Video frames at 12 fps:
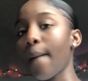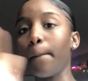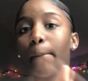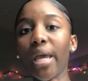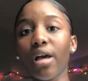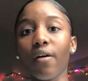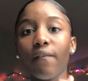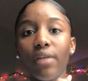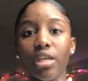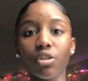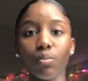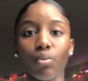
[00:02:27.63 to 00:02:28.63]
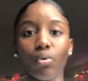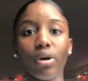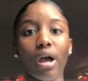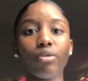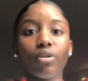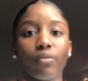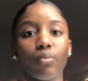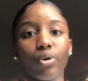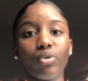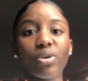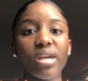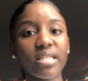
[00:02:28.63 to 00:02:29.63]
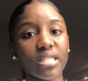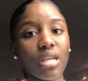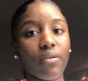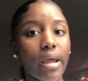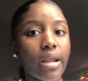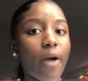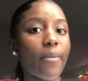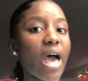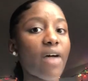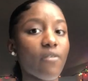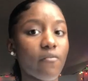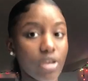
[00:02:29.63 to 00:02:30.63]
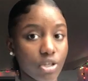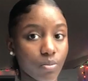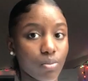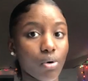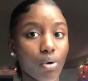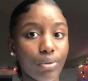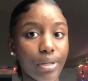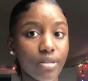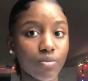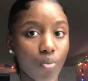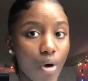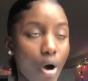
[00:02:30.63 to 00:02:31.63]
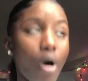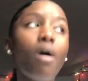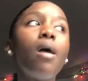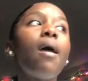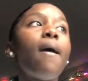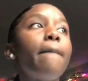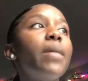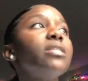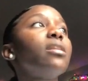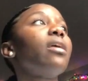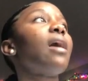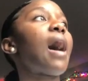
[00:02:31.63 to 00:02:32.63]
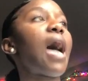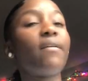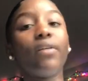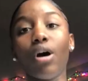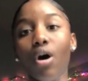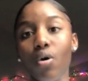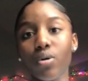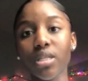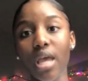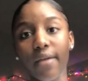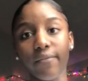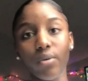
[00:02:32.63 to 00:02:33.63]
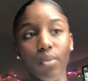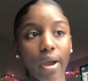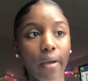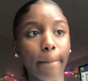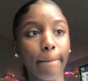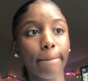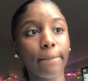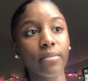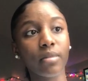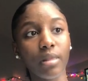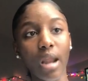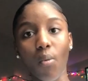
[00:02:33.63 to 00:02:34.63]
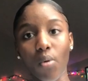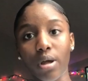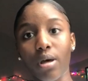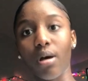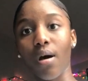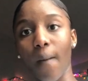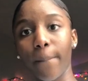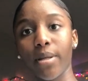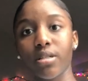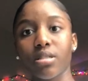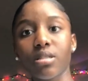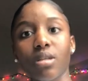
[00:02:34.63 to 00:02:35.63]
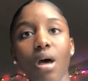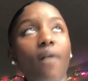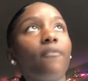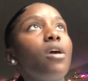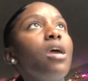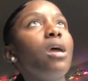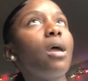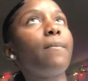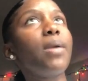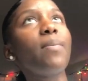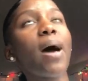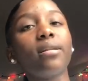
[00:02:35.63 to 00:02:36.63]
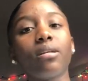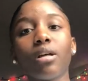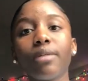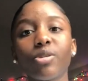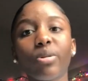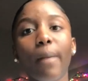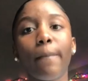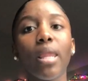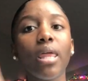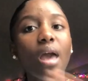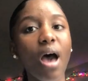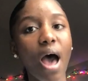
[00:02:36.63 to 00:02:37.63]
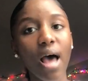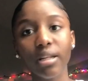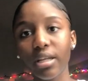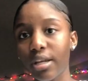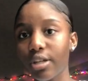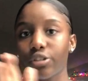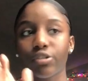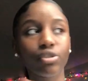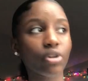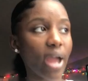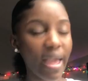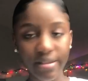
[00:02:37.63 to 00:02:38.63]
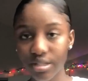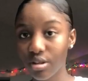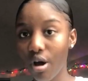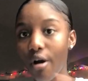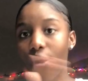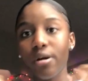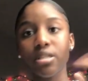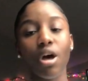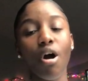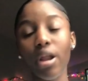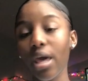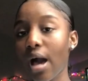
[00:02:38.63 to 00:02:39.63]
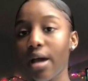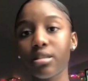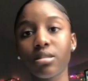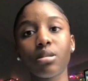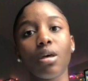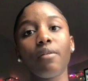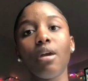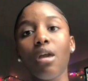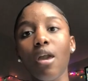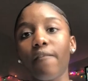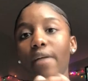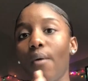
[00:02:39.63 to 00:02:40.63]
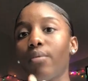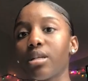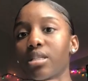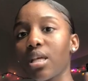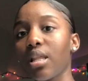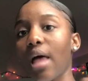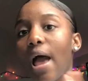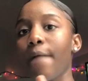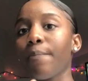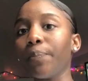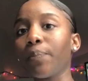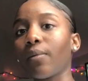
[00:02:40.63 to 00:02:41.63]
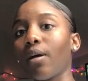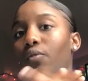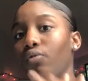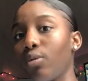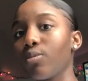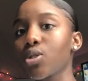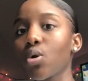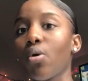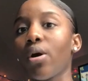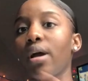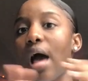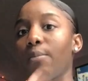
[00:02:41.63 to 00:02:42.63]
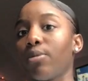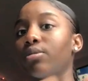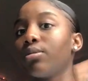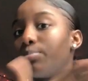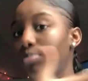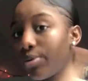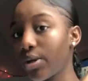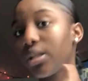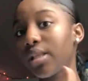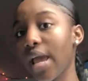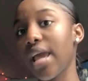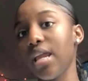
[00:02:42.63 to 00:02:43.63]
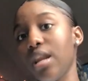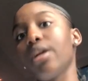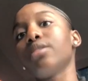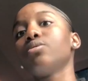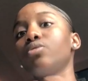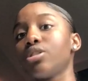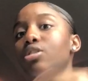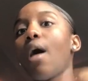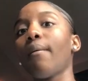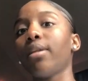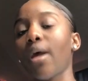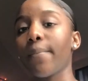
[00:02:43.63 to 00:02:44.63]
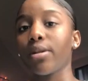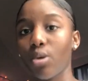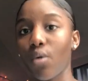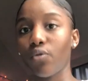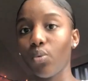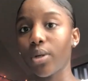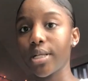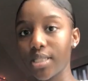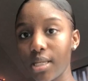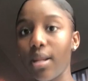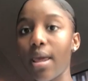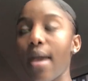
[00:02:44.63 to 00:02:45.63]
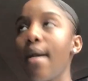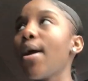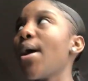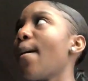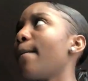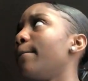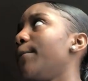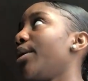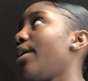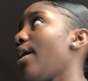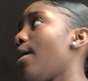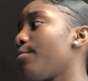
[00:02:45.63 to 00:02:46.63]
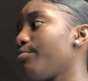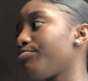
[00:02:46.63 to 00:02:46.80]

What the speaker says: make a vision board. I don't know, well, you can't see right now, but I have a vision board on this wall, and basically I have goals everywhere that I want to accomplish and stuff, and people I look up to, like Billie Eilish, track stars, all that kind of stuff. If y'all want to see, like, a room tour, I'm gonna put that in there, so just comment down below if you want to see that. But